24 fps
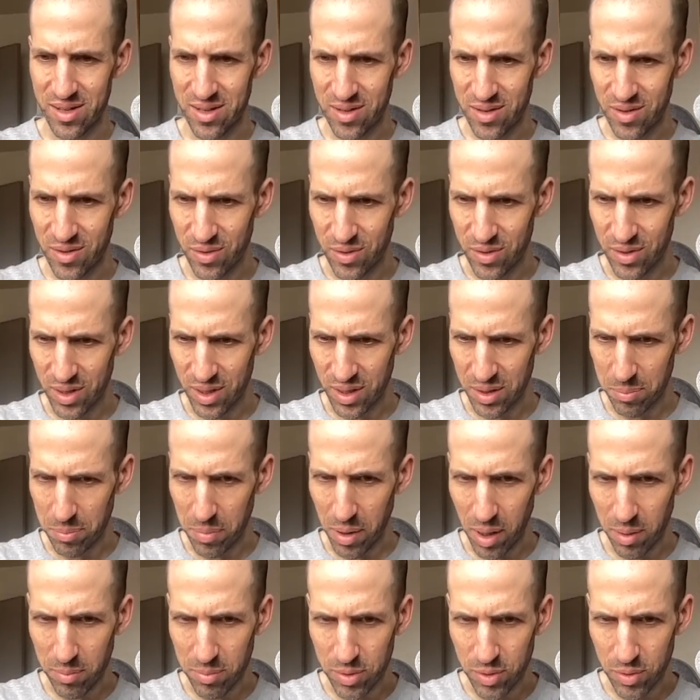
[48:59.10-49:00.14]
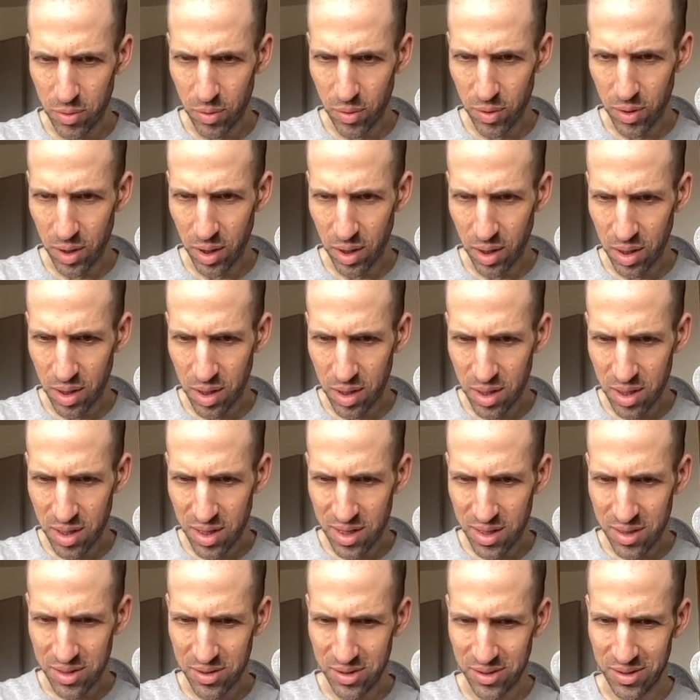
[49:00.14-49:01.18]
Who's this? Bob Zoell.
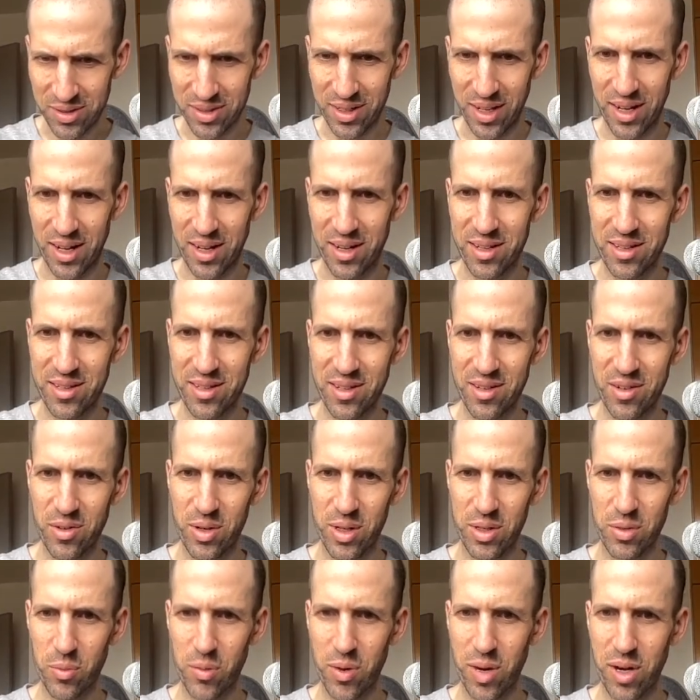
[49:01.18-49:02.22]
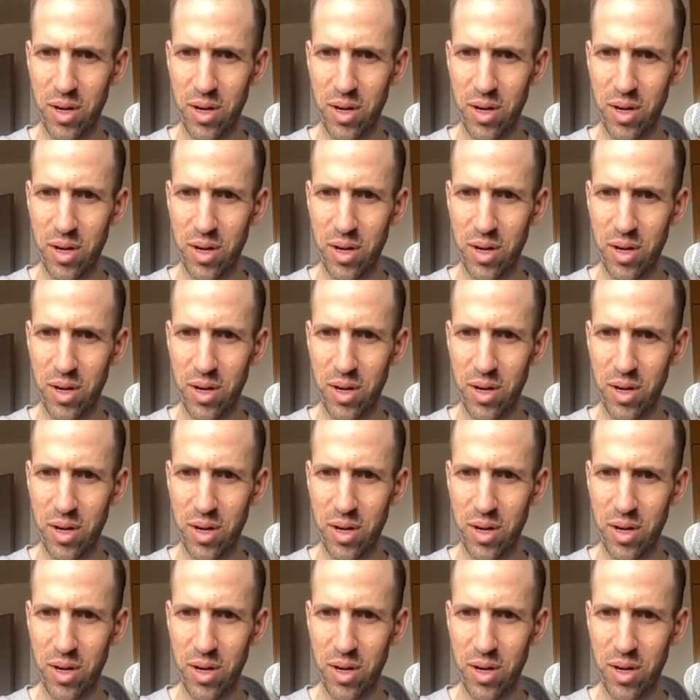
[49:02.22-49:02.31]
This looks like Chris Ware